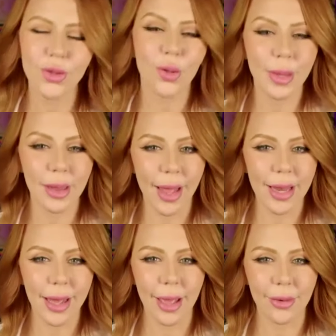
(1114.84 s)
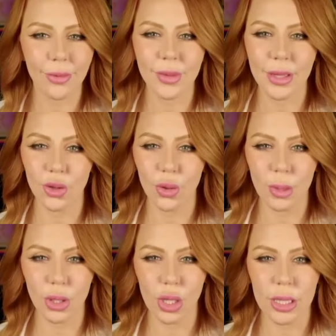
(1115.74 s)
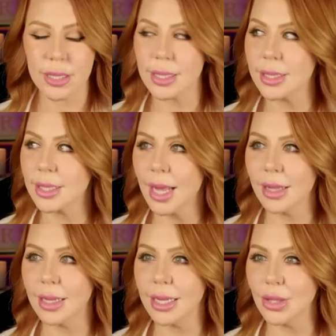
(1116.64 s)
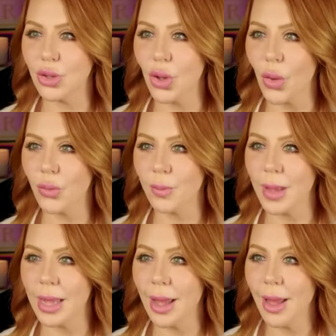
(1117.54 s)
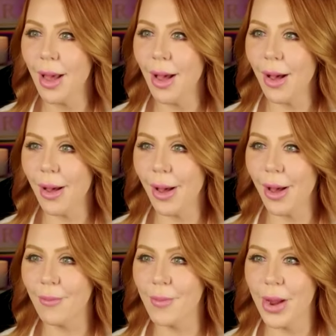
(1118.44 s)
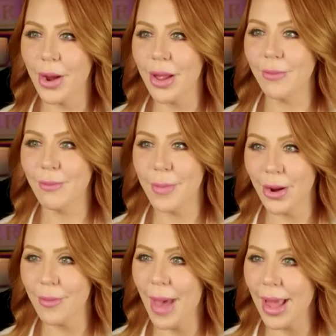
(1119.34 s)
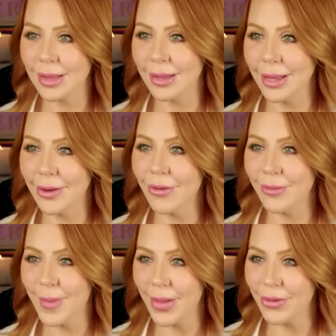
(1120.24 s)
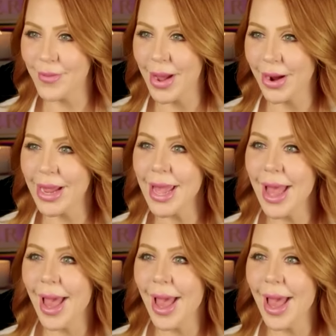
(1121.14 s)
showed me lighting candles. He showed me Jesus, and then he showed me uh Mary Mary Magdalene or the Mother Mary,